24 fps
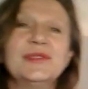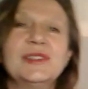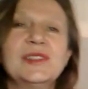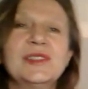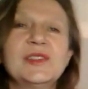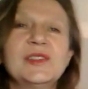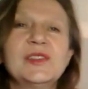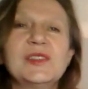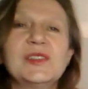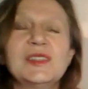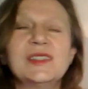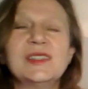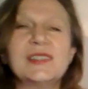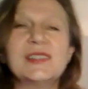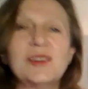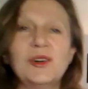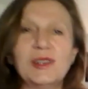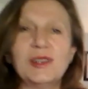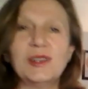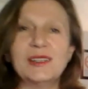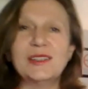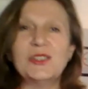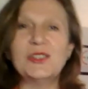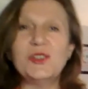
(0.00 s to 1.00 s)
This is
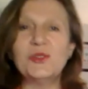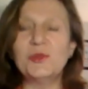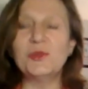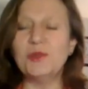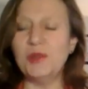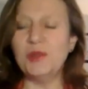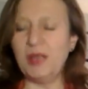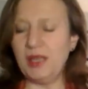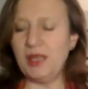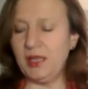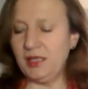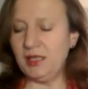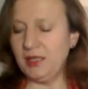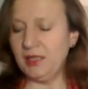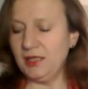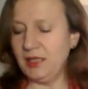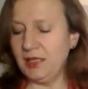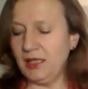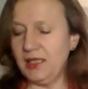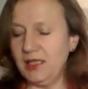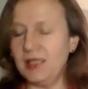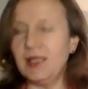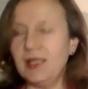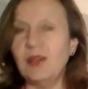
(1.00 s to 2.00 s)
all new,
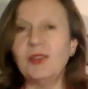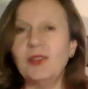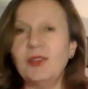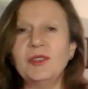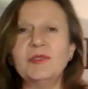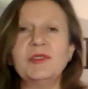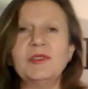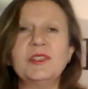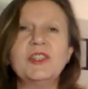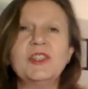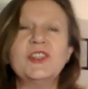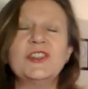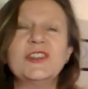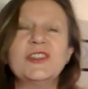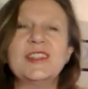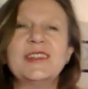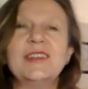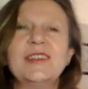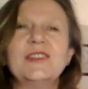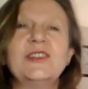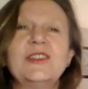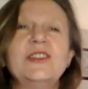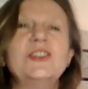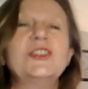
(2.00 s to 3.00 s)
and I see a lot of
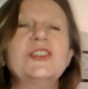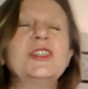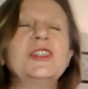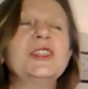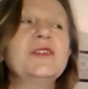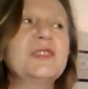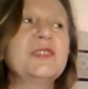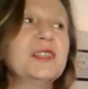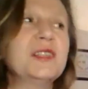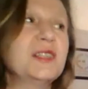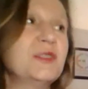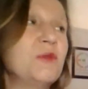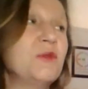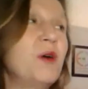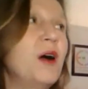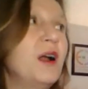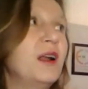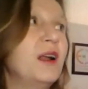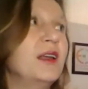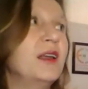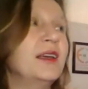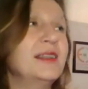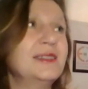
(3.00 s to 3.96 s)
initiatives as well,